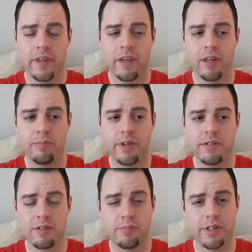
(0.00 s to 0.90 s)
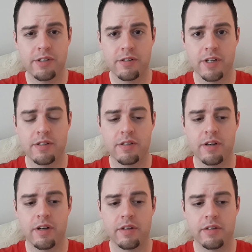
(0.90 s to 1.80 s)
and based on the pictures I
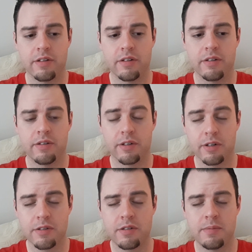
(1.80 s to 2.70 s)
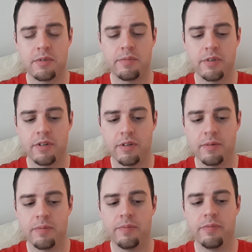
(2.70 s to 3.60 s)
saw, the girl seemed to
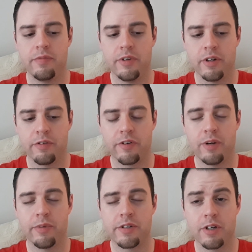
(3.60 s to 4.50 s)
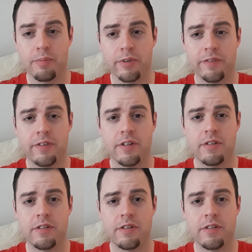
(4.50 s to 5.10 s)
be, very much uplifted.